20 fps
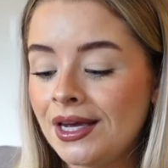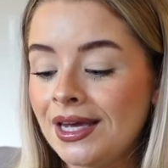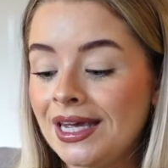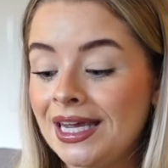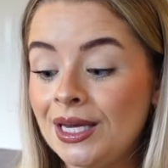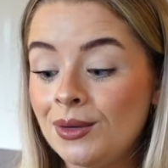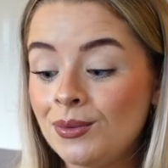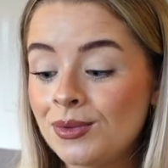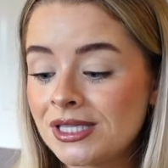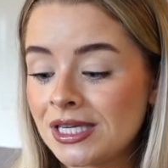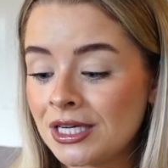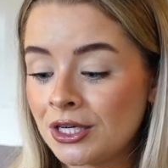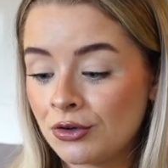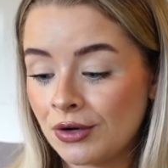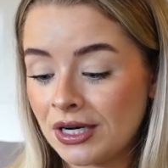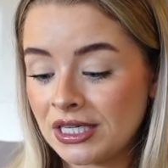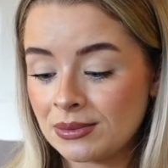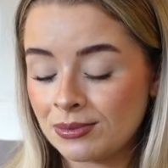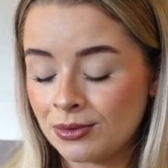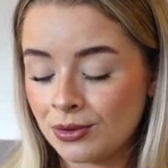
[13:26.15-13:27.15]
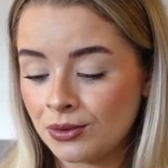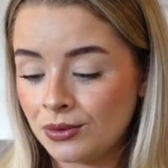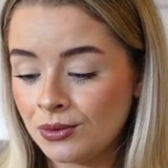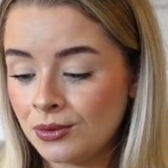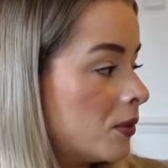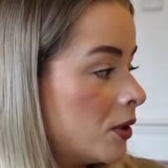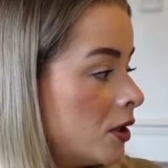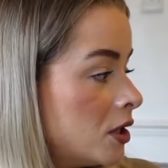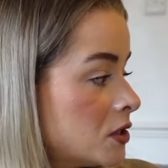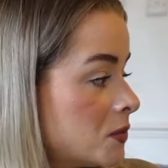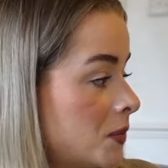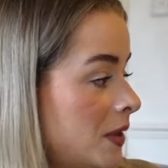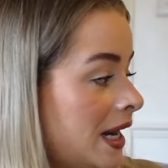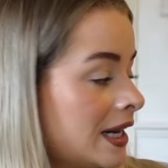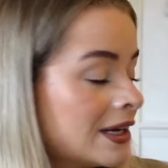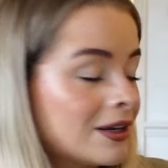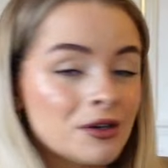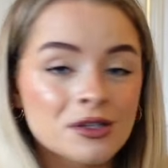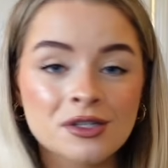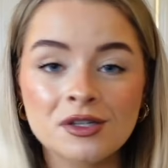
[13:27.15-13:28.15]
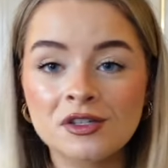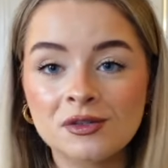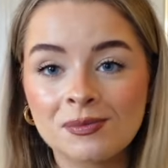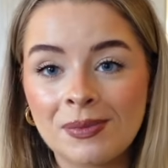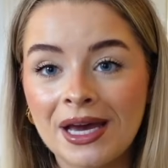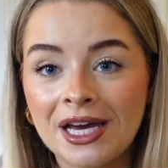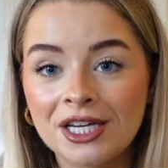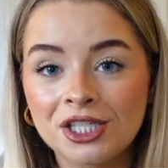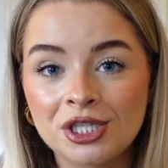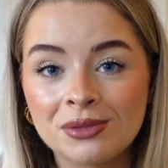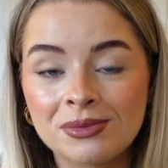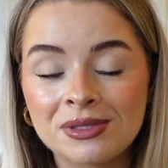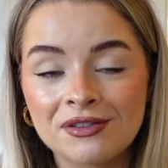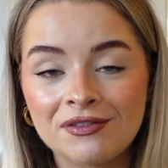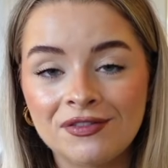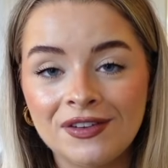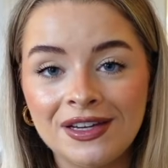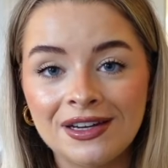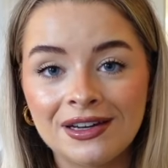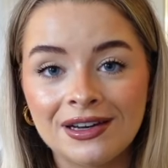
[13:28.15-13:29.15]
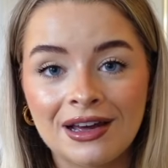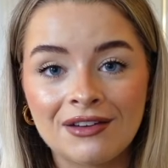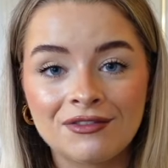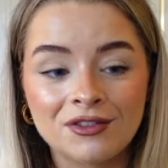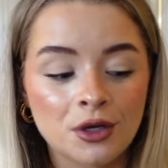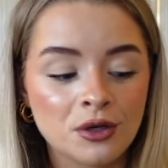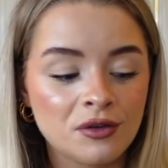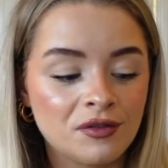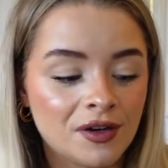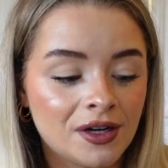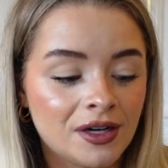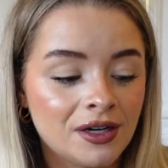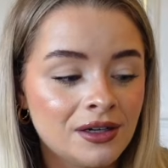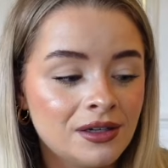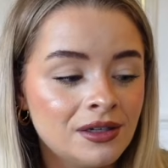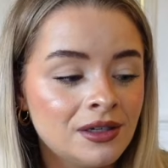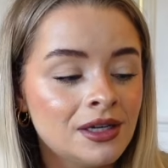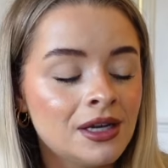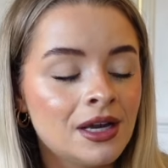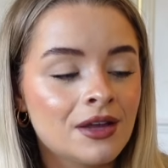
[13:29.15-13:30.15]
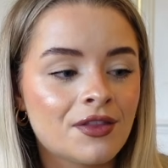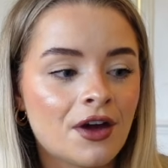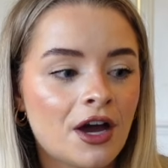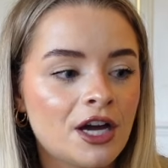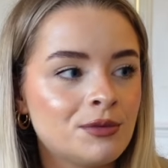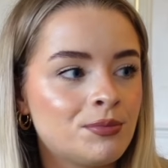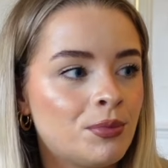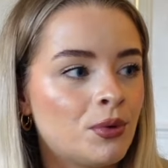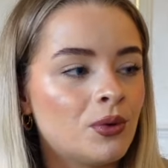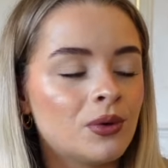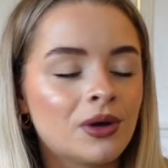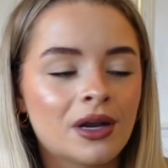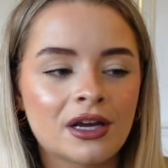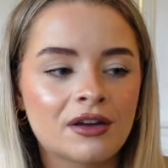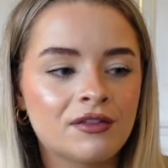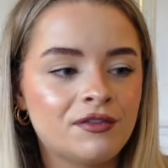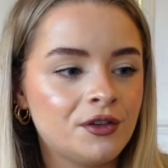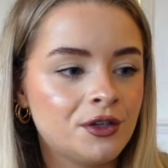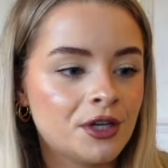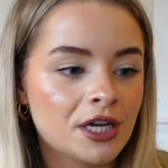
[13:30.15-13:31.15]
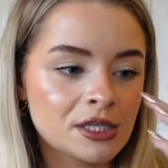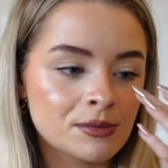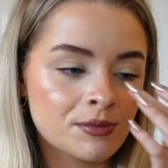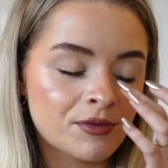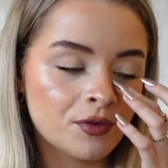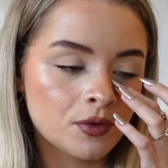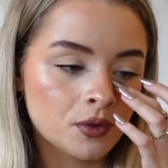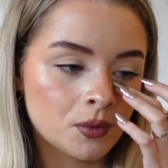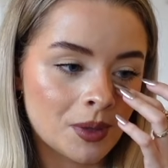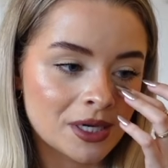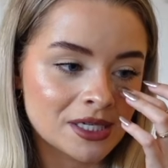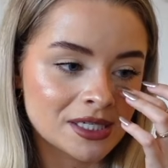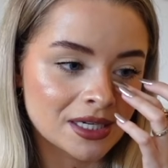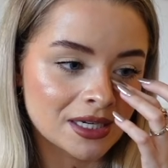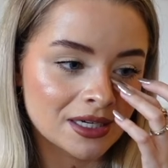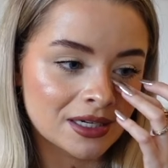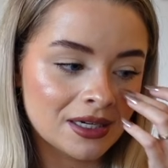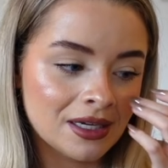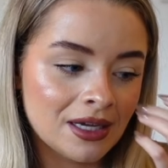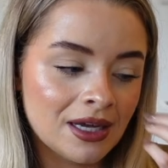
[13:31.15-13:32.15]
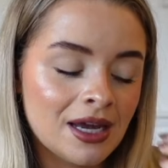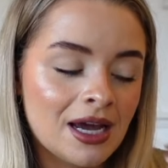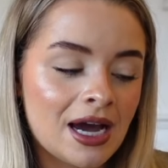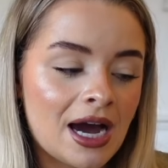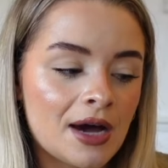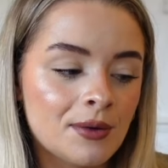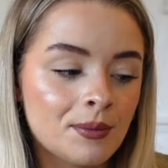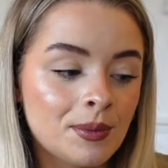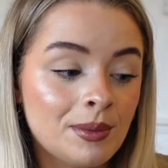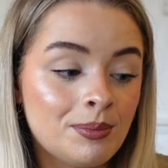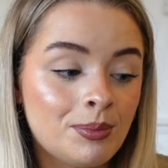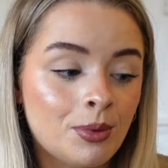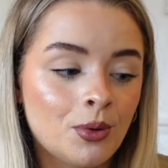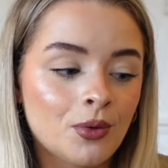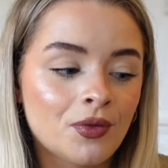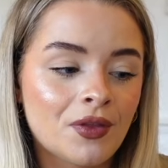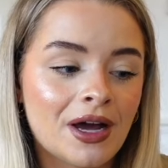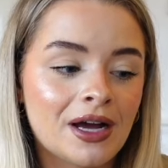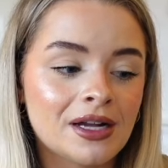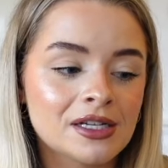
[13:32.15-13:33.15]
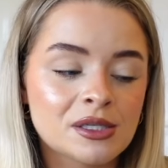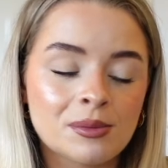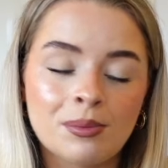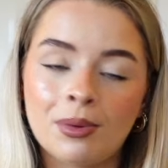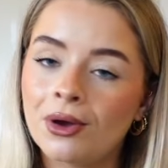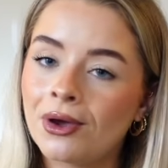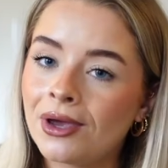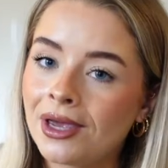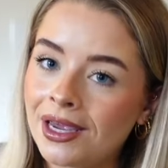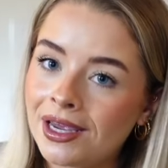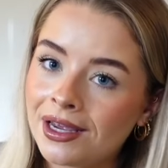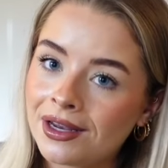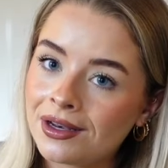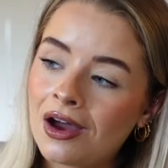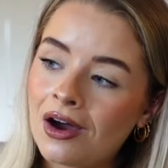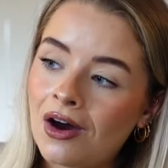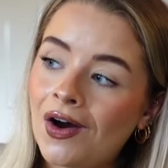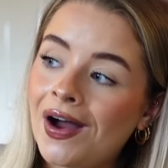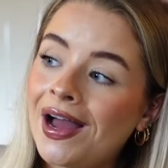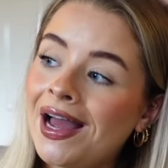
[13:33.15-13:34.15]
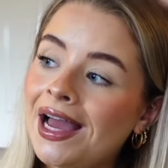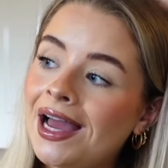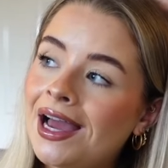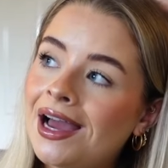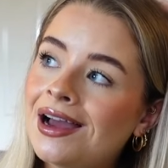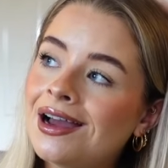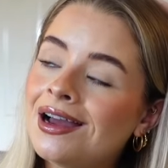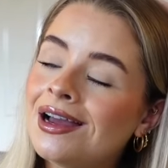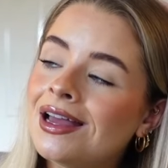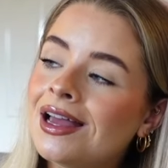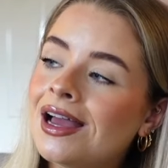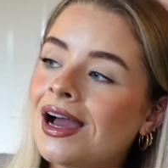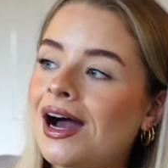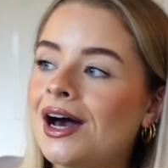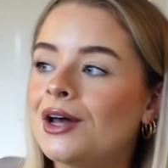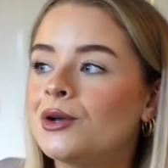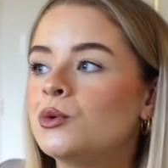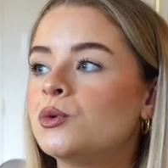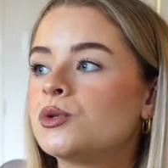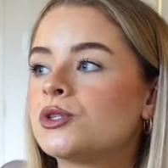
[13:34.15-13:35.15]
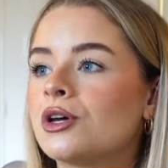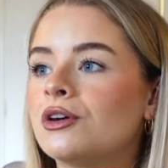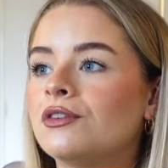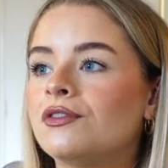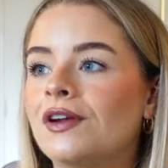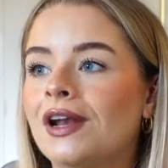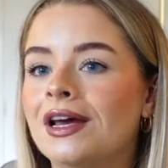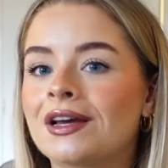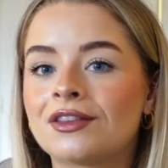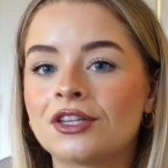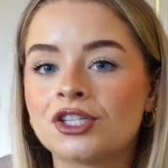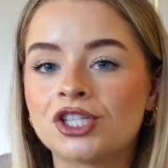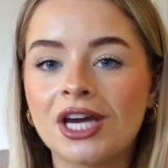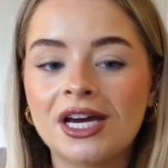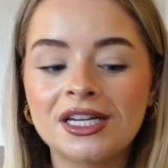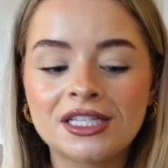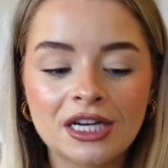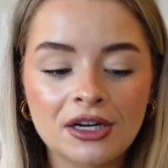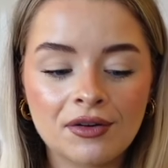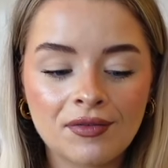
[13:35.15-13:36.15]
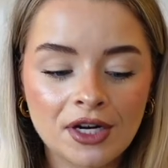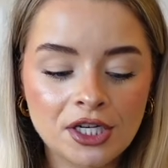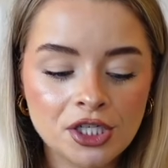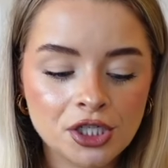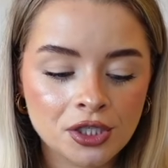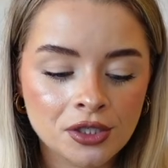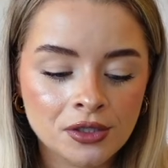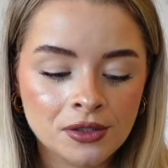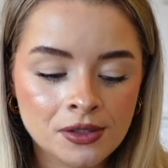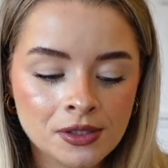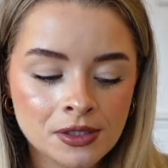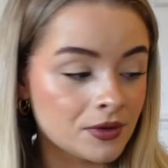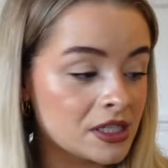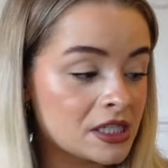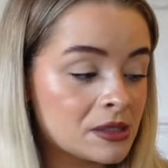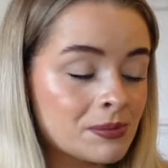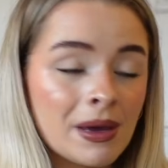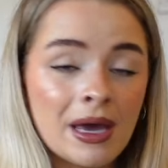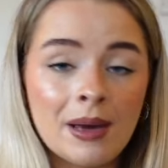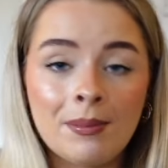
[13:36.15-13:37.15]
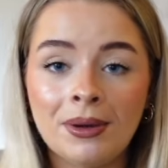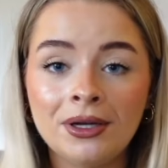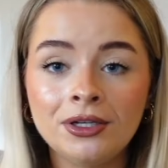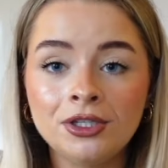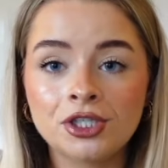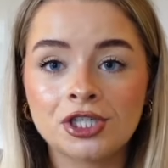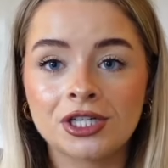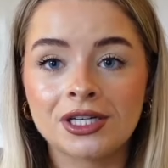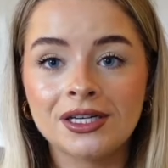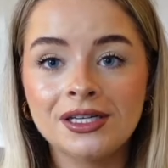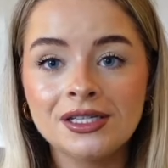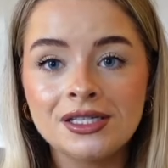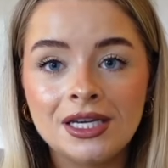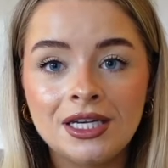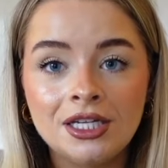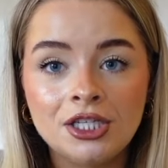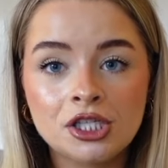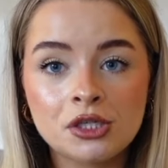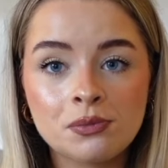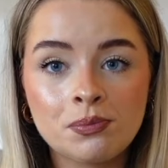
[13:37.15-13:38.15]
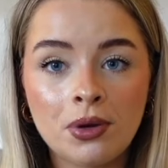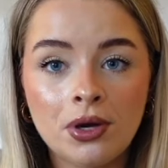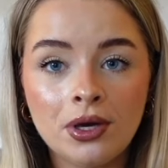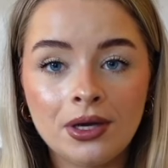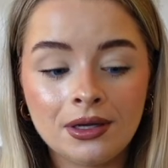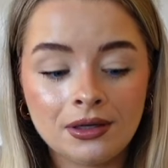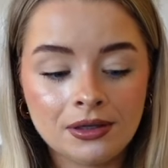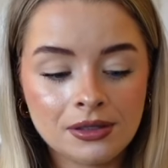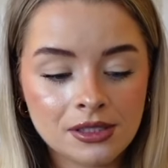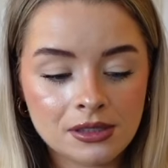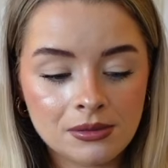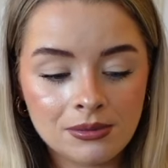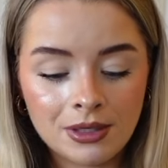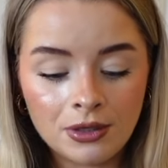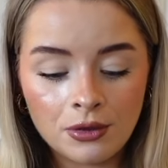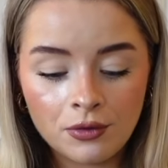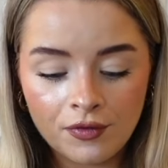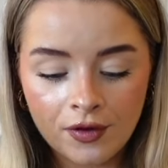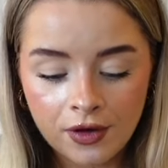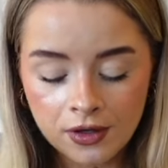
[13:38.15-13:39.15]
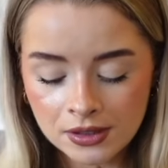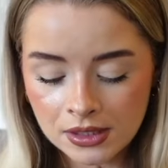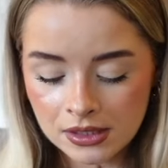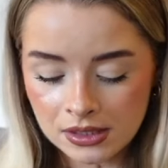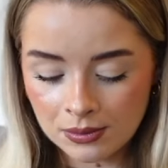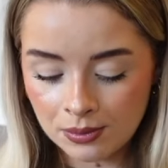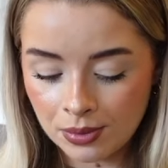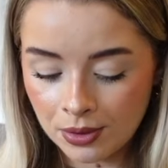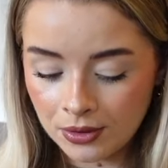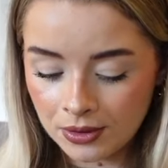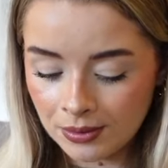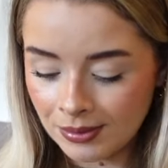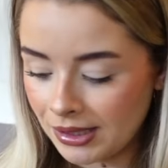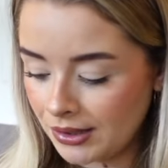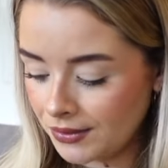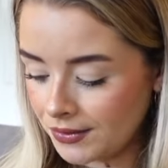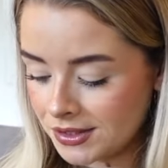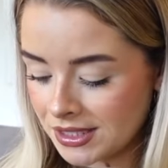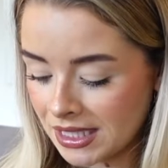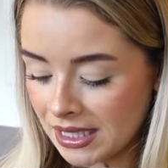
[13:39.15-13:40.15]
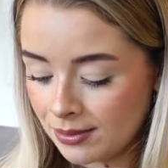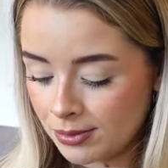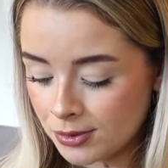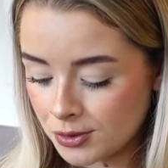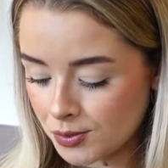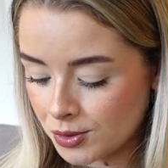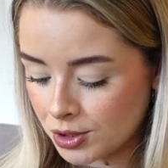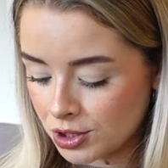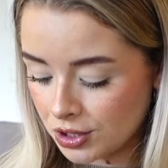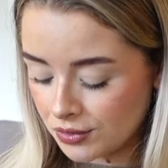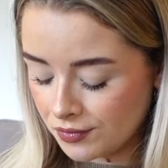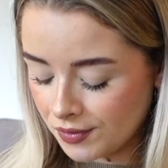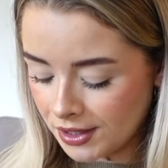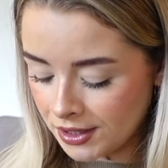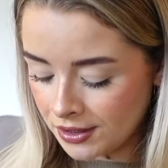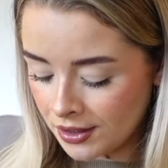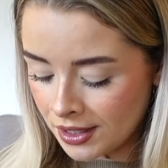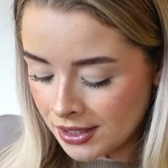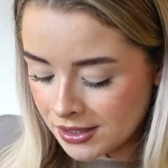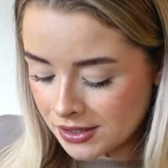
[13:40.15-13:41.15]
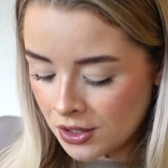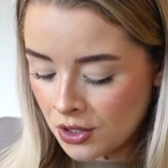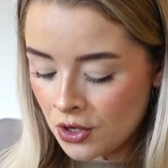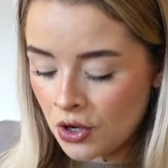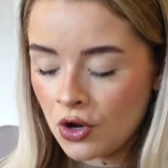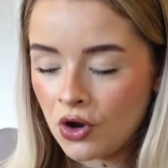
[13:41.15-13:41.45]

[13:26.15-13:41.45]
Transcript: He was incredible. Because we had loads of spare Gypsophila left over that I'd bought like a few days before the wedding, and we bought that to put in our hair and also for like the chair decorations. The spare bunches, he just put in some little vases and put them out on the tables, which looked really nice.